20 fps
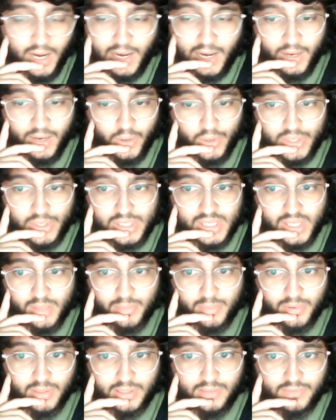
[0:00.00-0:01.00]
I honestly
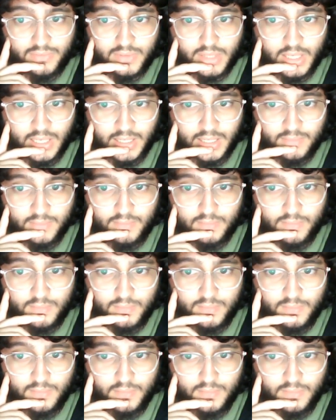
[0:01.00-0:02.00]
believe that
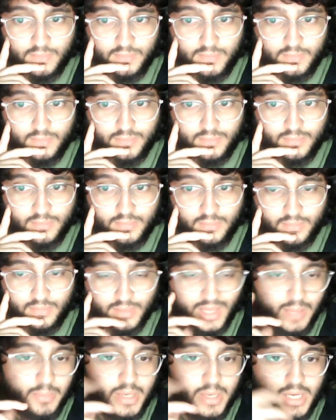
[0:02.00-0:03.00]

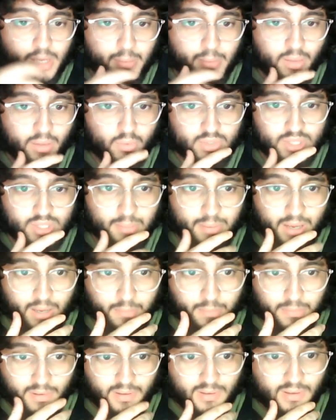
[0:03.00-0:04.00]
Lamine Yamal was the better
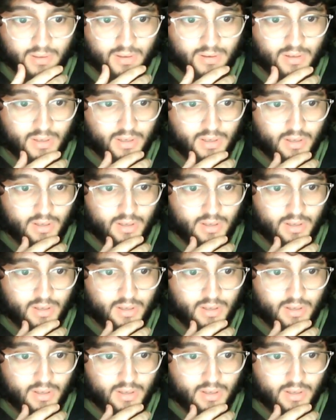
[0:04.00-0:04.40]
player.